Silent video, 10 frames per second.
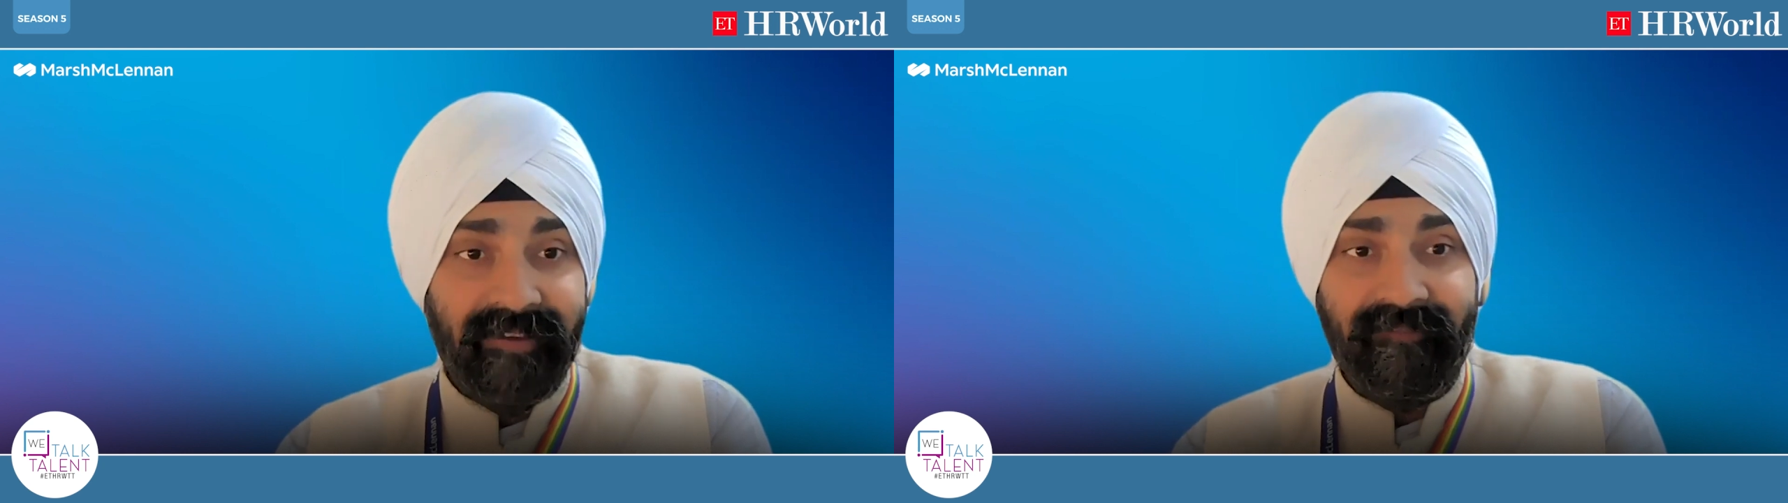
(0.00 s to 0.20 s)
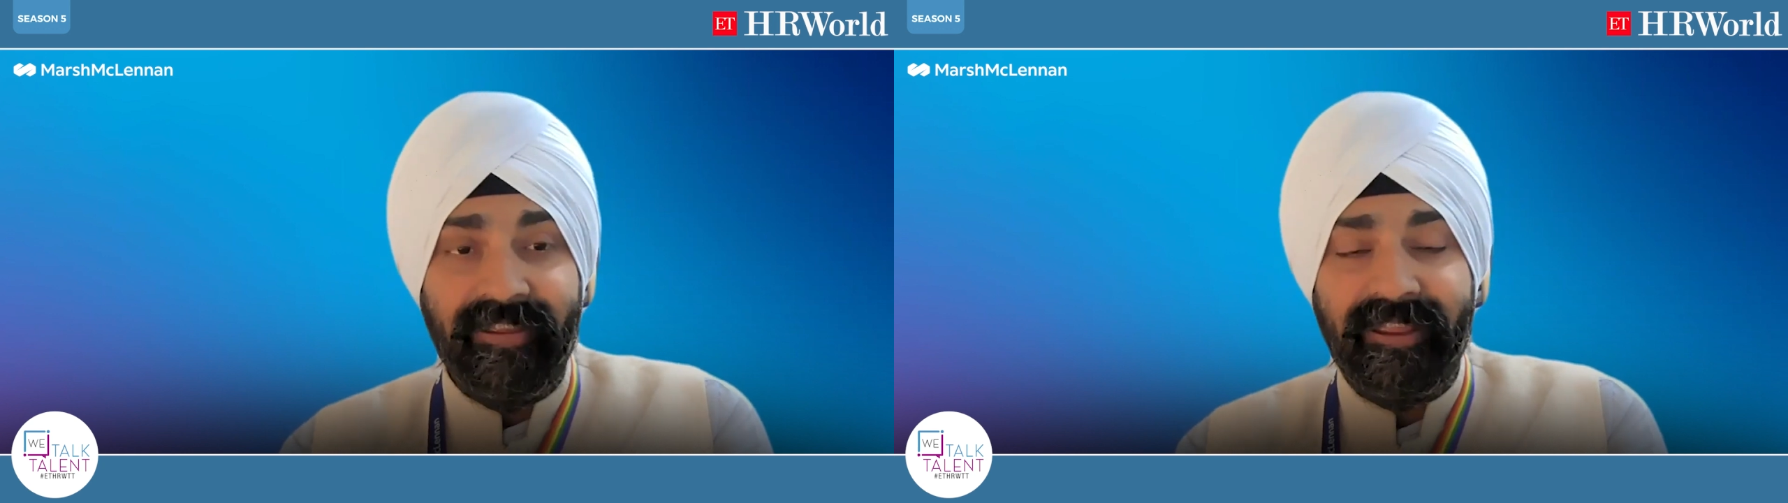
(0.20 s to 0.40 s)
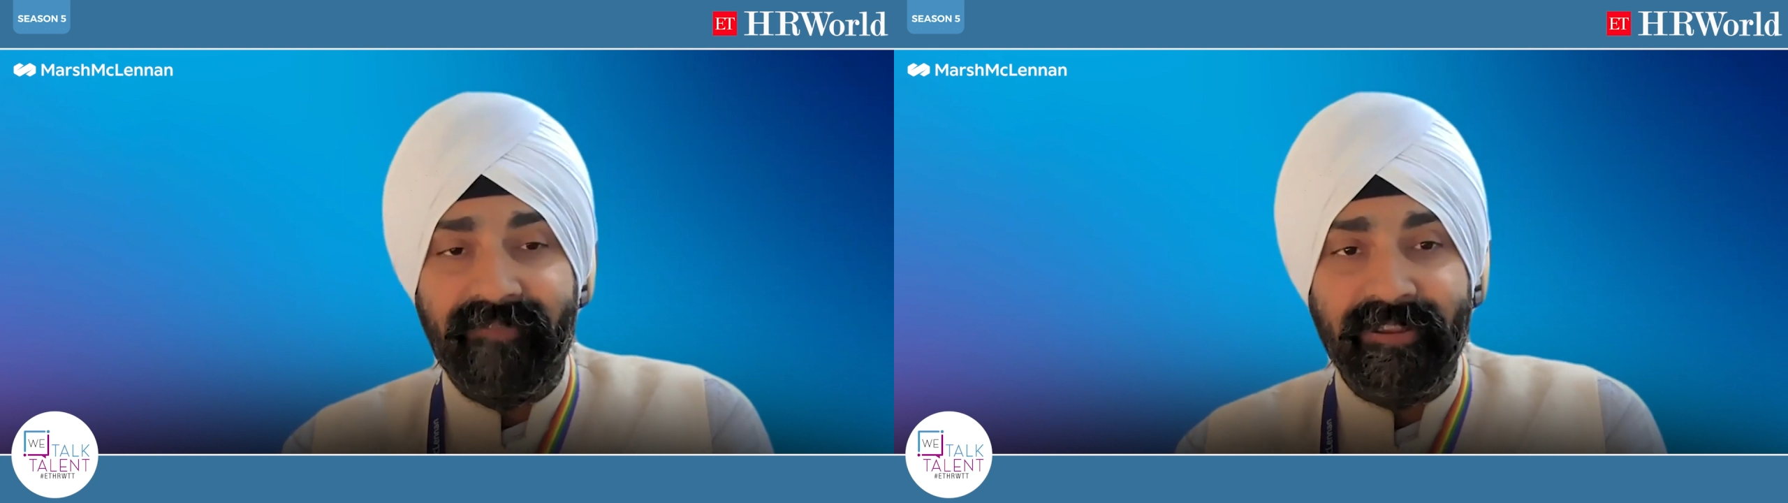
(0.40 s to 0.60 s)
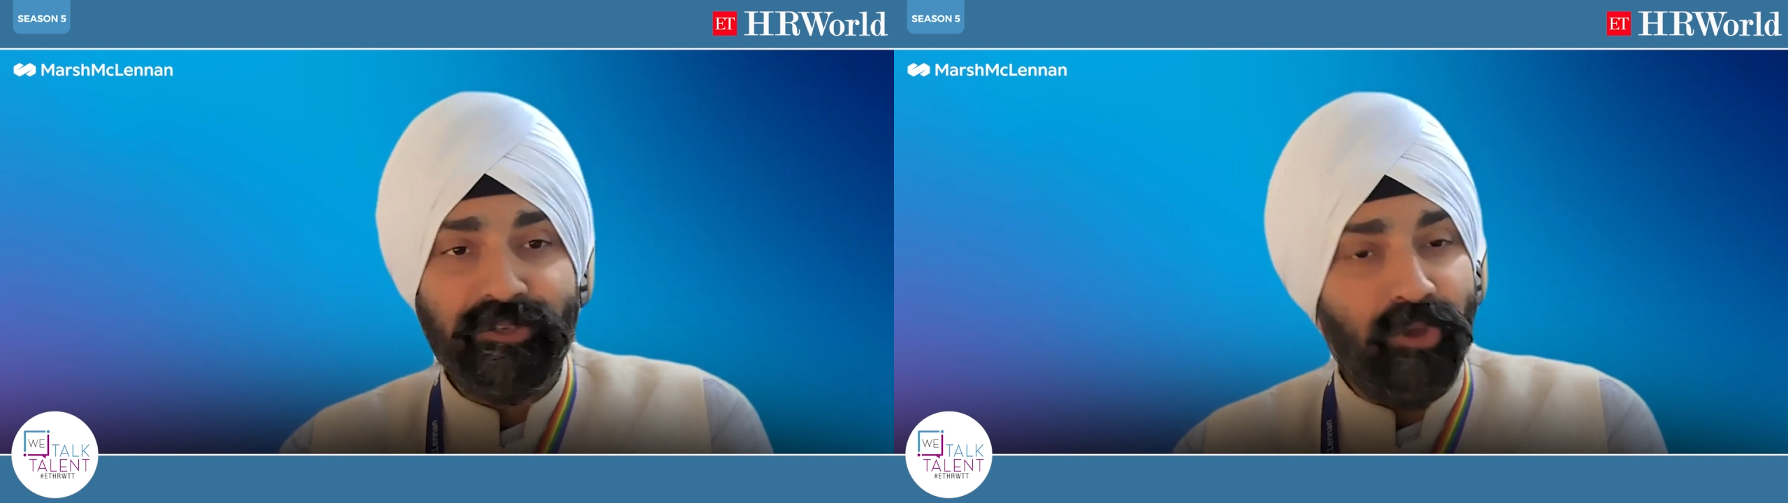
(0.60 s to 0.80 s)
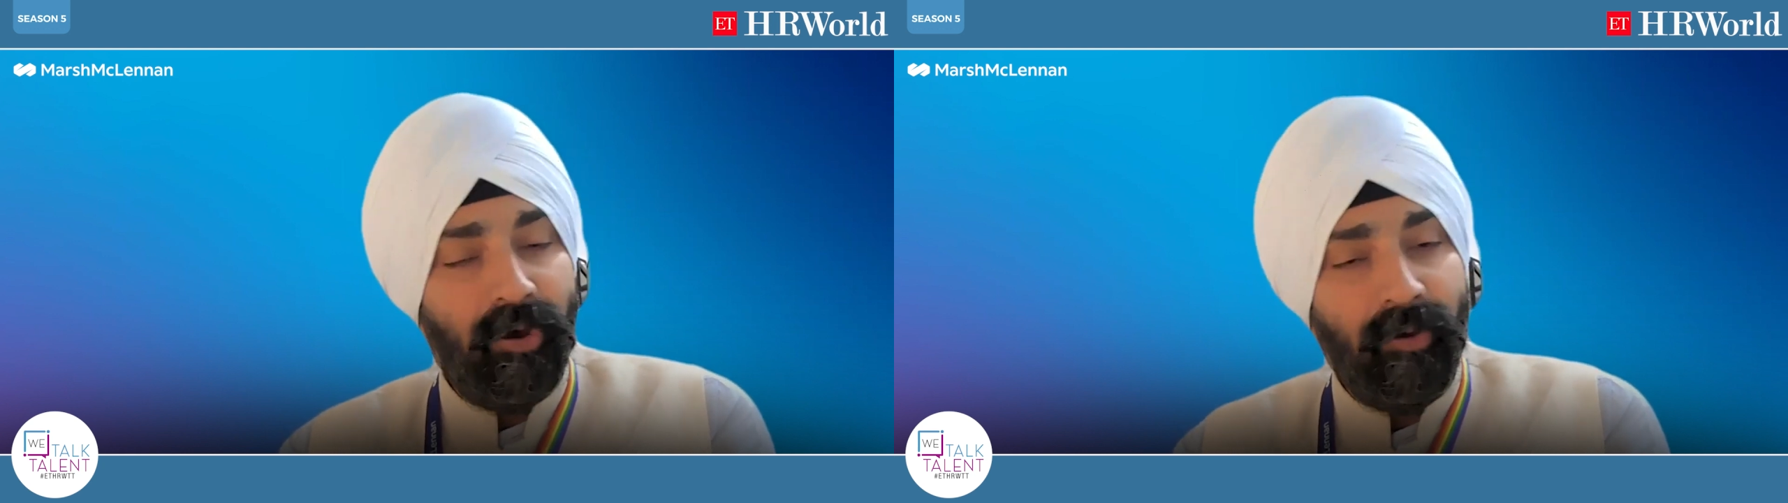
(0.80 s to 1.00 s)
We
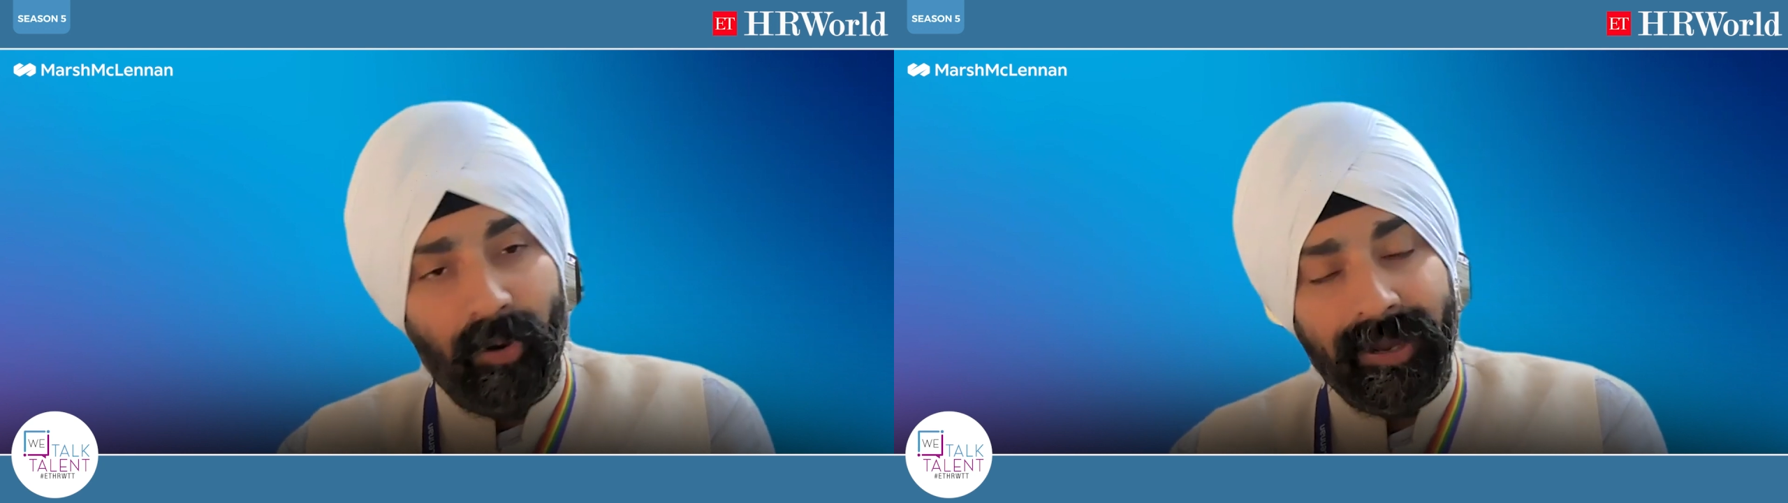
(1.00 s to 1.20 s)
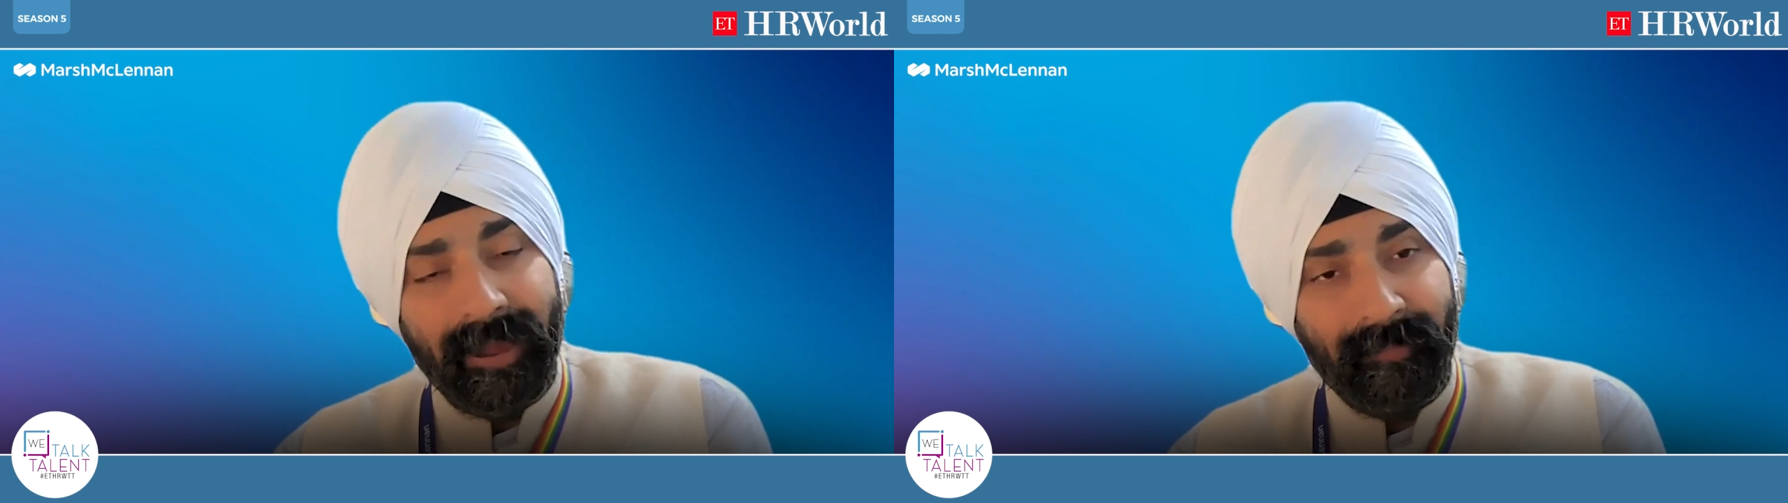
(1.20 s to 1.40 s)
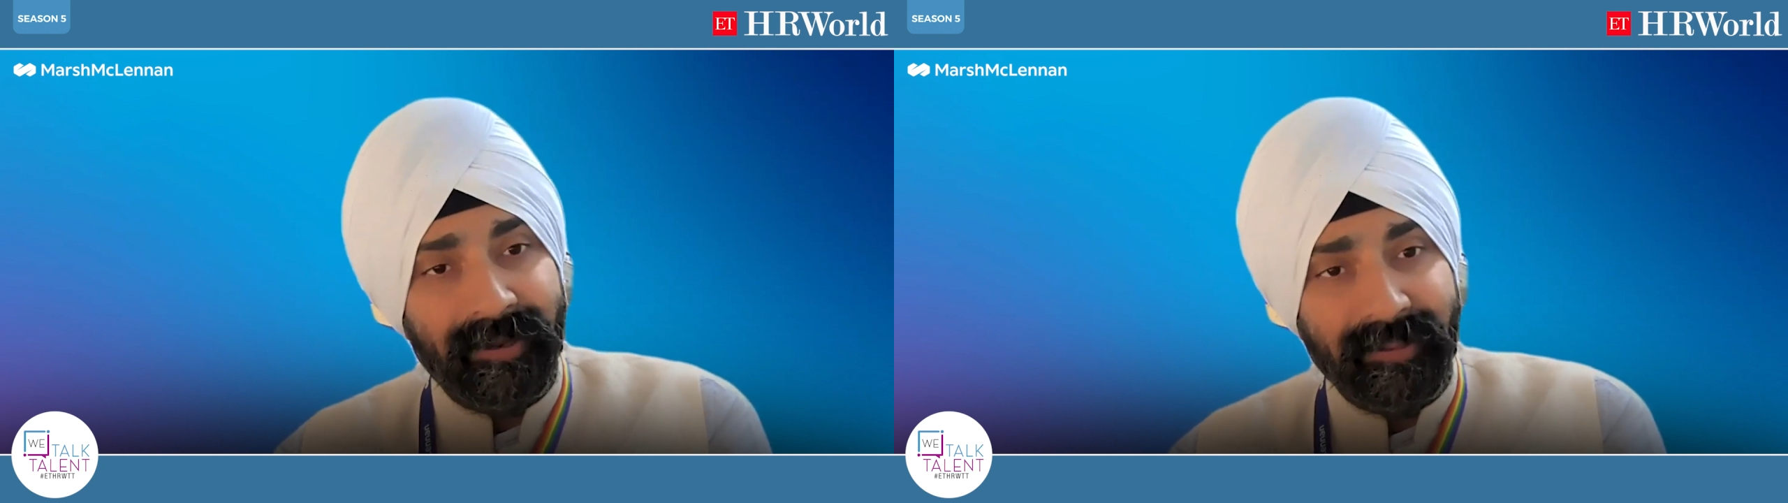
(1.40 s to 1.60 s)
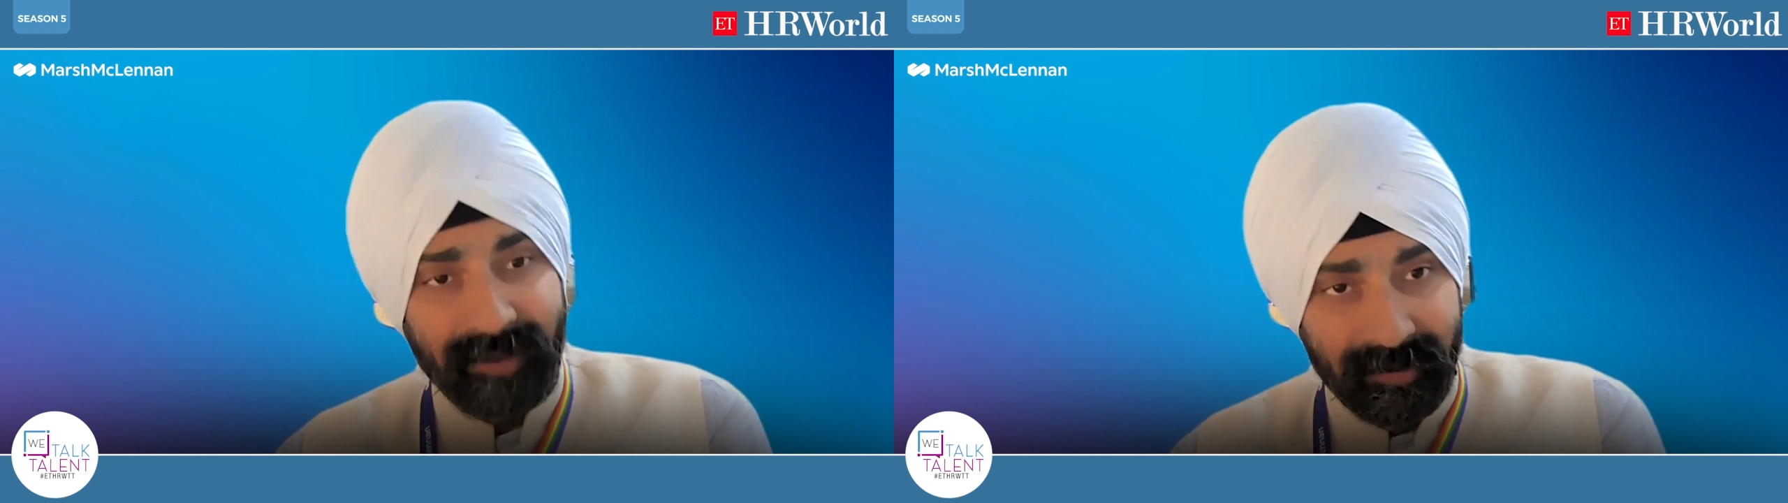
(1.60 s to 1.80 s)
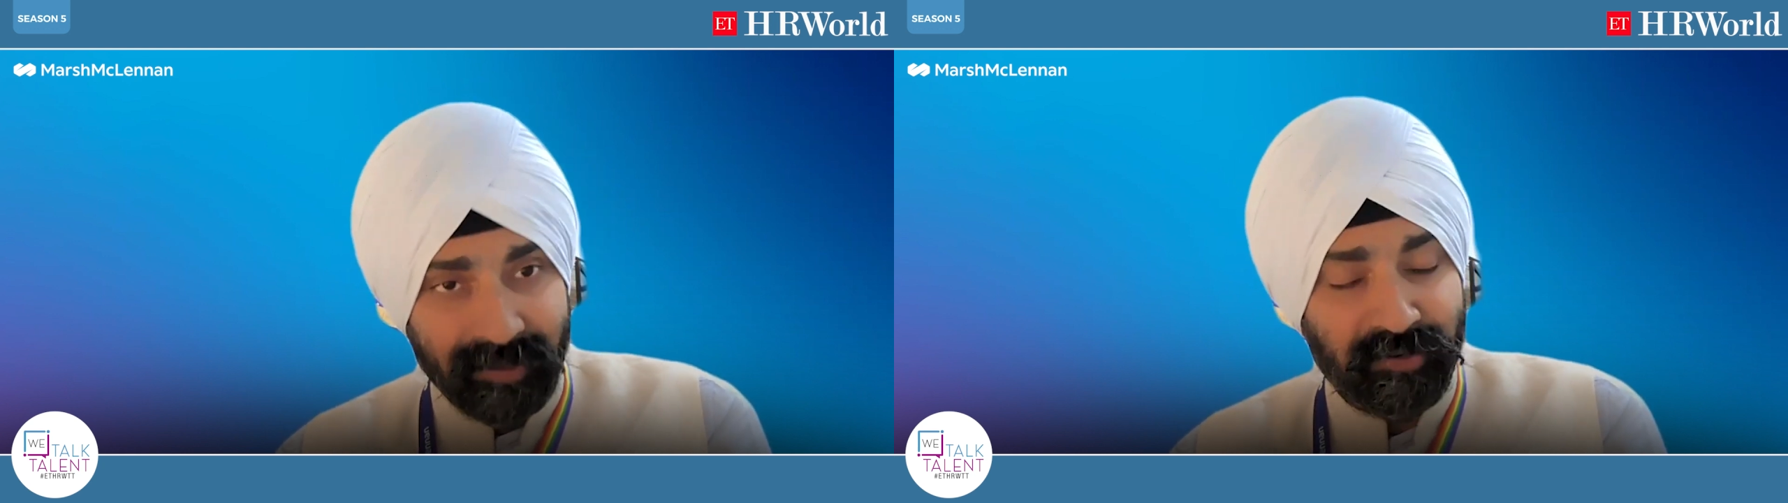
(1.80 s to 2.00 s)
saw what happened in
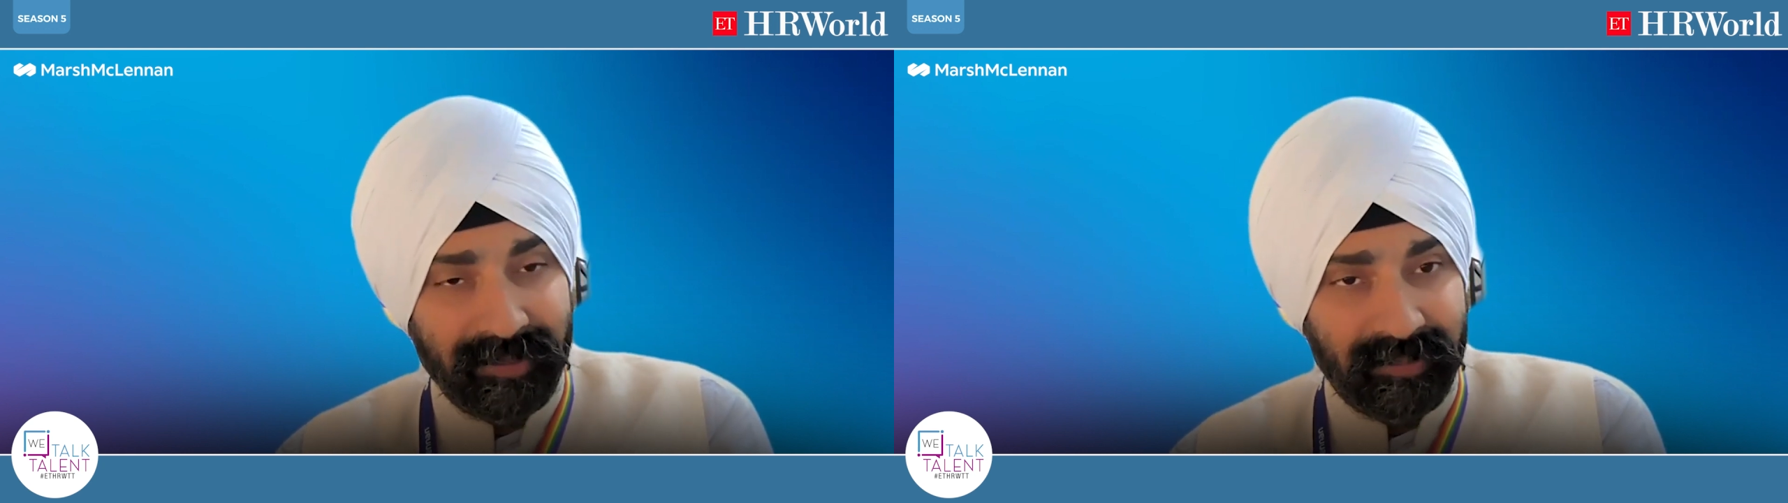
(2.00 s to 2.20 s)
the industry